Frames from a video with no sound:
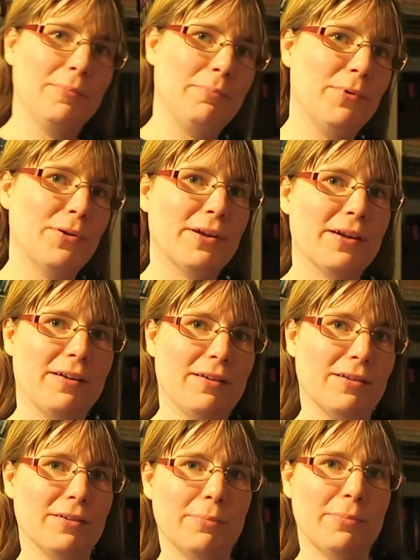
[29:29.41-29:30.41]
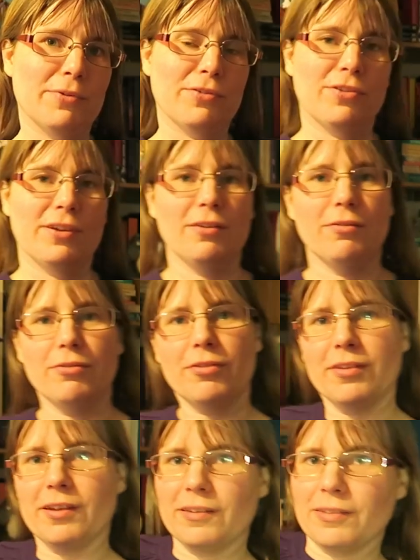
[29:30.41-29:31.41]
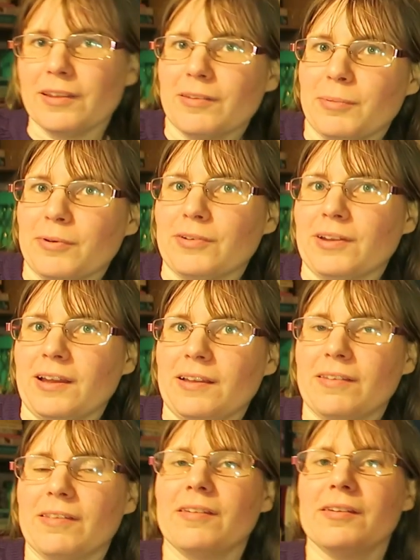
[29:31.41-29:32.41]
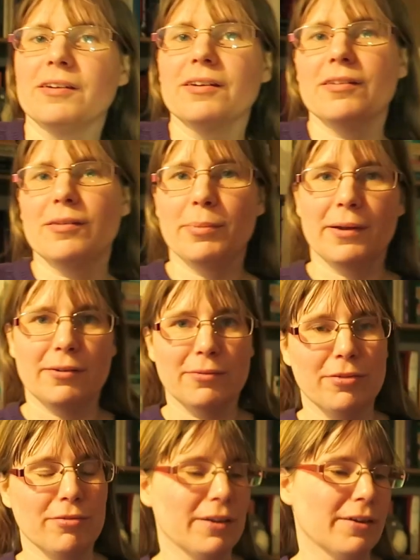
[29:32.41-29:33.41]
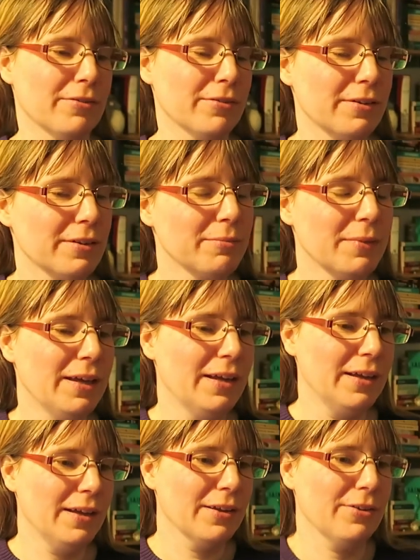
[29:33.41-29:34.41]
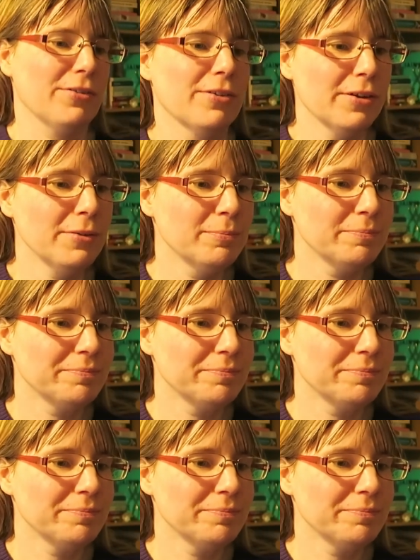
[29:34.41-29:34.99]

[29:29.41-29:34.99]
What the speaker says: book cart, bookshelves, and this bookcase is about 300. Good to know.